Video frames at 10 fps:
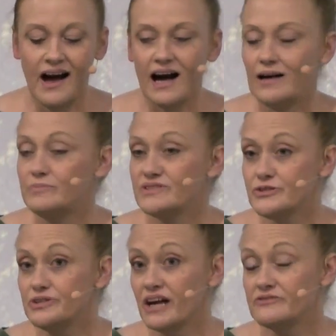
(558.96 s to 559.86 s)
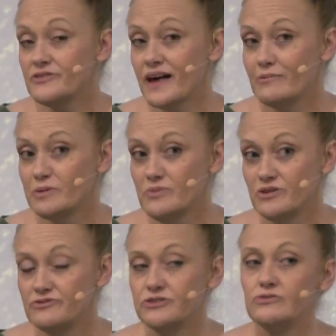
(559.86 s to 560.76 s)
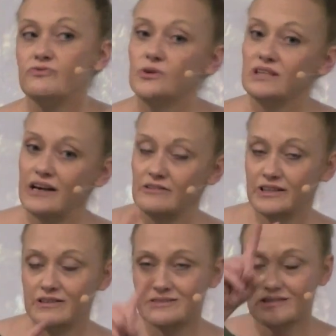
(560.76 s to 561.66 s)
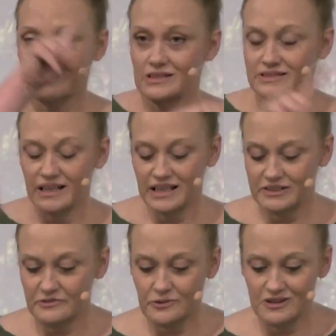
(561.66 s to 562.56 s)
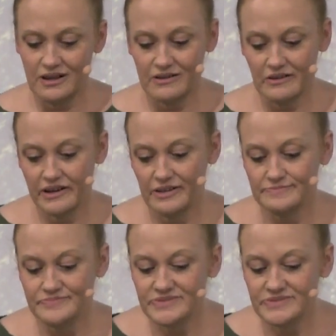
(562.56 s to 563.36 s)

But soon after that, we moved to Fort Lauderdale, so Kentucky to Fort Lauderdale.